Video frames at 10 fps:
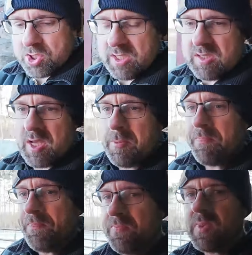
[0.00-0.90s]
she's,
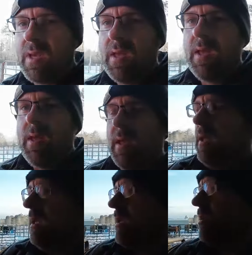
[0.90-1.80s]

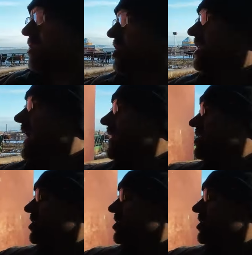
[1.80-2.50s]
you know, she kind of